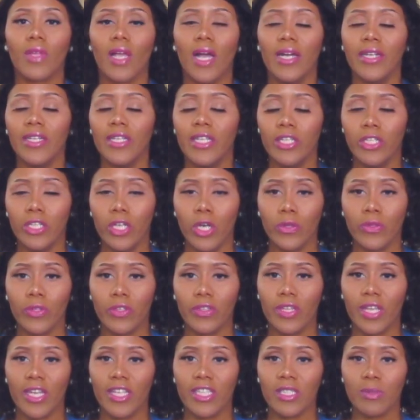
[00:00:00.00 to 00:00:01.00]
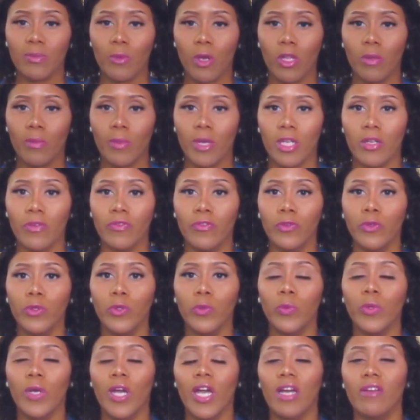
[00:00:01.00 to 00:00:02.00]
I didn't know that that small amount of
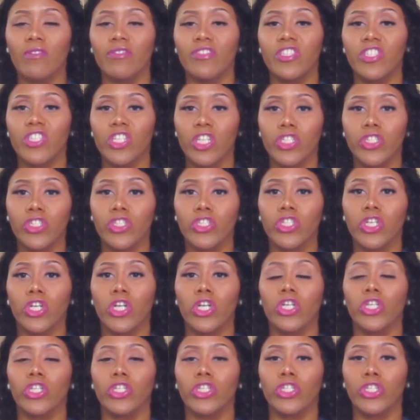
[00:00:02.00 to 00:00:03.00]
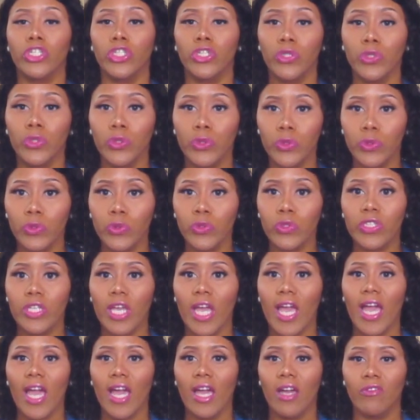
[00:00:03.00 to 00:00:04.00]
food would have such a huge
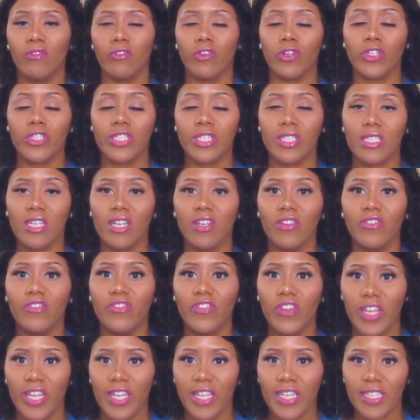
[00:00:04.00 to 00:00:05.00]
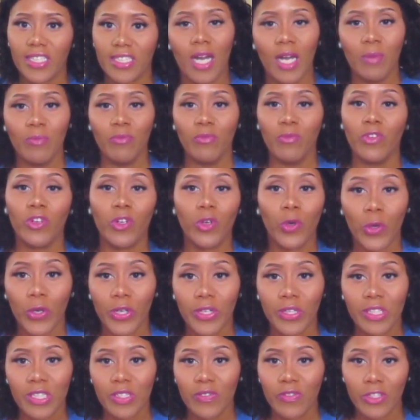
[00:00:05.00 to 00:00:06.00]
adverse effect. I'm
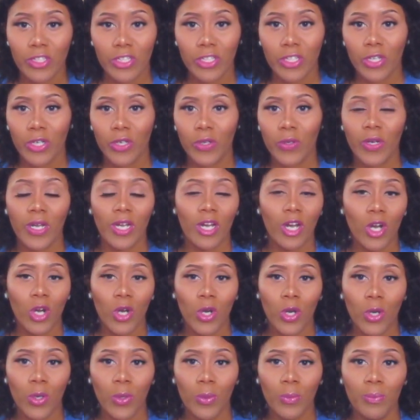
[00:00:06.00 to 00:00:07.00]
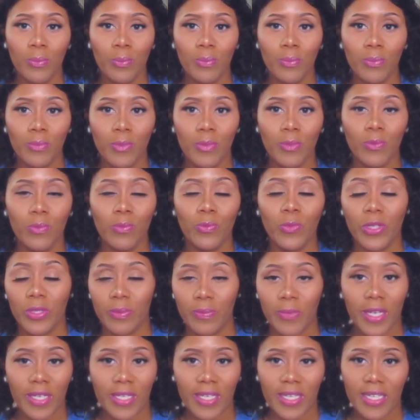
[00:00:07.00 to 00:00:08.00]
recording this video at home
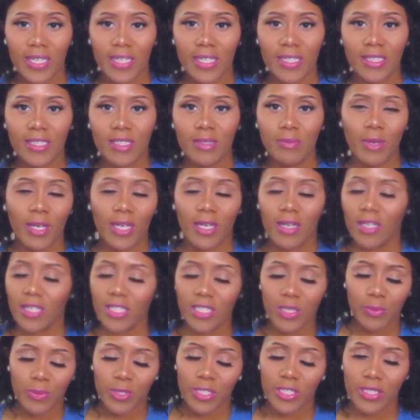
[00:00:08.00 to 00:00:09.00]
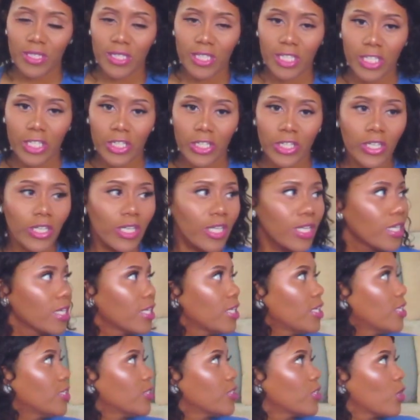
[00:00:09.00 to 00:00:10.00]
with my kids. My husband isn't here.
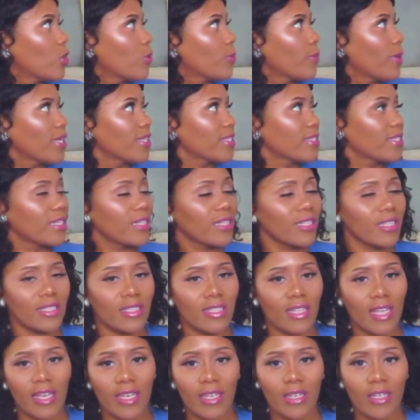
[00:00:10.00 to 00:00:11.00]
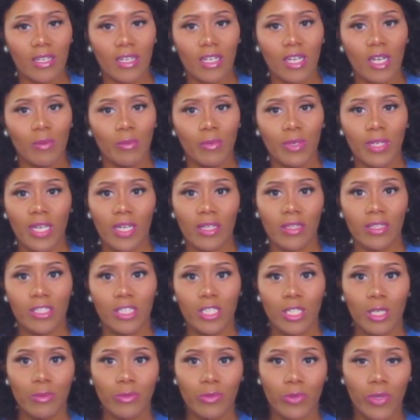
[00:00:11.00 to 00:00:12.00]
So my son is like coming down the
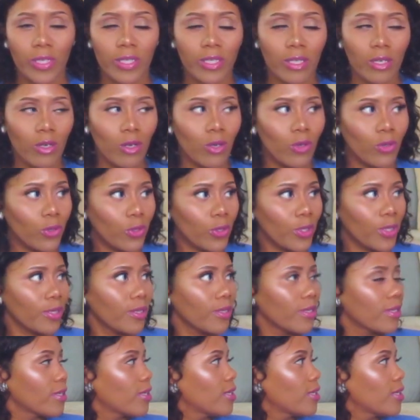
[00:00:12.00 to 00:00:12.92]
steps right now. Hold on.